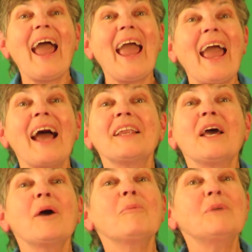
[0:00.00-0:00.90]
And
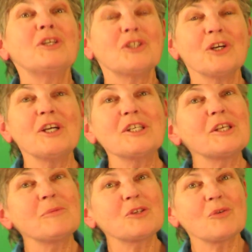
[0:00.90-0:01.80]
be sure you
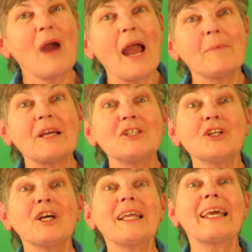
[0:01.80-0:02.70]
subscribe because
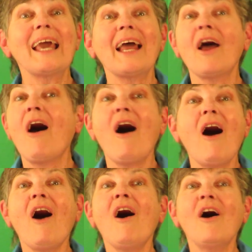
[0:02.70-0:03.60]
you're going to get
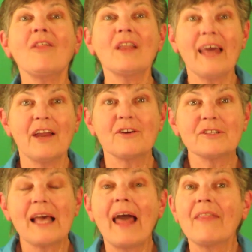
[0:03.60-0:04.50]
all the
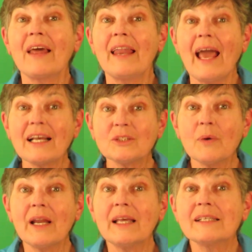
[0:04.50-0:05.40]
letters. The next
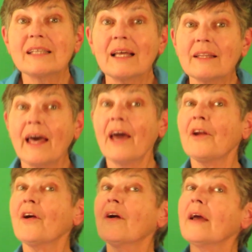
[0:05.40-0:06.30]
one is the
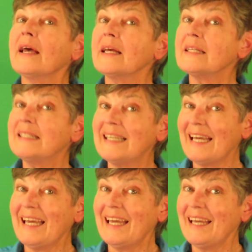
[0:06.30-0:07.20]
letter
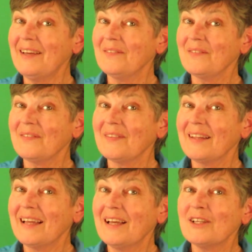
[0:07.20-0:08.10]
D.
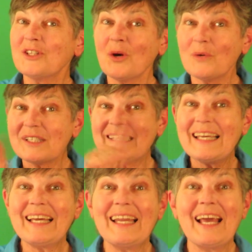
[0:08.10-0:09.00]
So we'll
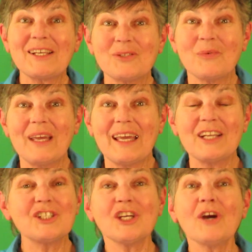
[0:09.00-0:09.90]
see you next week
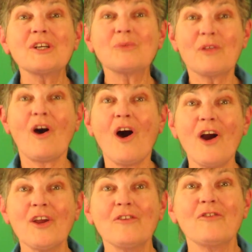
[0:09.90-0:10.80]
and share us with
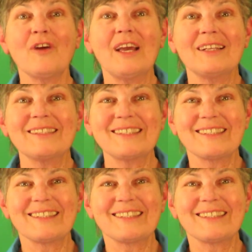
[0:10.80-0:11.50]
all your friends.